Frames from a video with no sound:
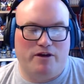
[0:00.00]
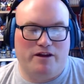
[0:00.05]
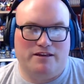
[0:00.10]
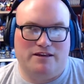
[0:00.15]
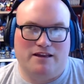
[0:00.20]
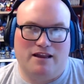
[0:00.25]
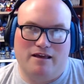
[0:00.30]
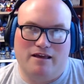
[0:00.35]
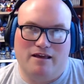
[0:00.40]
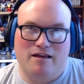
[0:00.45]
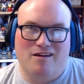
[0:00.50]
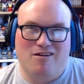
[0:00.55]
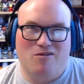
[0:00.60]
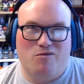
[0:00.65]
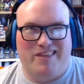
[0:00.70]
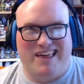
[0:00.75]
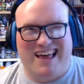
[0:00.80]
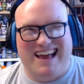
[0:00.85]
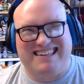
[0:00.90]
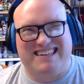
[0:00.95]
And it's like,
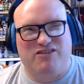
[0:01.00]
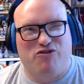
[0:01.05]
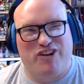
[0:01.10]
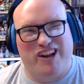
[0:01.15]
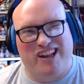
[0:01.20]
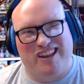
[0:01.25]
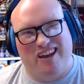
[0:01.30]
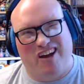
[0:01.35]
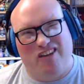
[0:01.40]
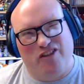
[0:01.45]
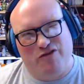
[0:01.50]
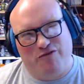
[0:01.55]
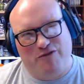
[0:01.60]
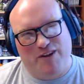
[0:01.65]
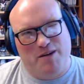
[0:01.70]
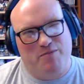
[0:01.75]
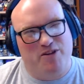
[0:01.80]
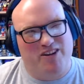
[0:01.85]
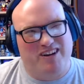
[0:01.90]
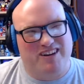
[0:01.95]
well, they actually already done the
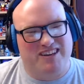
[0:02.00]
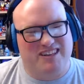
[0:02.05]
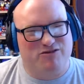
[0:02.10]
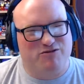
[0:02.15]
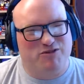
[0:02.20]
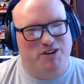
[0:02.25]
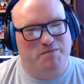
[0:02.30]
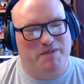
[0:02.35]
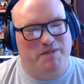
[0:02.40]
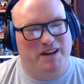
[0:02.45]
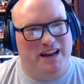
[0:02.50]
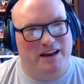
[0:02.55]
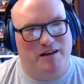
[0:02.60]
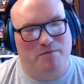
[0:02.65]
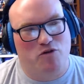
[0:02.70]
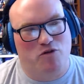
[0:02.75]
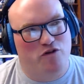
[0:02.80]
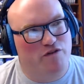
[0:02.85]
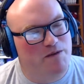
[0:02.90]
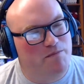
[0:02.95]
reboot because he's already been in a
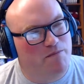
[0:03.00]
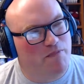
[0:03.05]
movie.